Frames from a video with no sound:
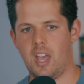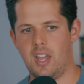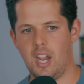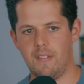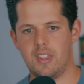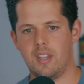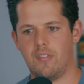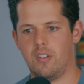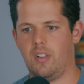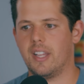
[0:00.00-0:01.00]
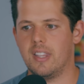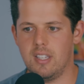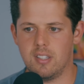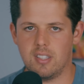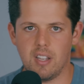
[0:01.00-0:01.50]
and everything for like
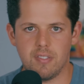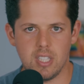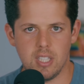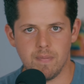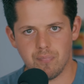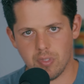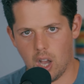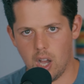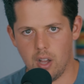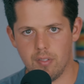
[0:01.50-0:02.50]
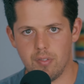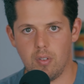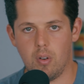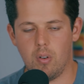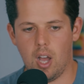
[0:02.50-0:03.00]
the safety of
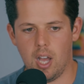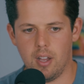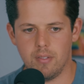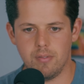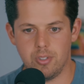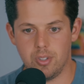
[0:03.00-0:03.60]
uh,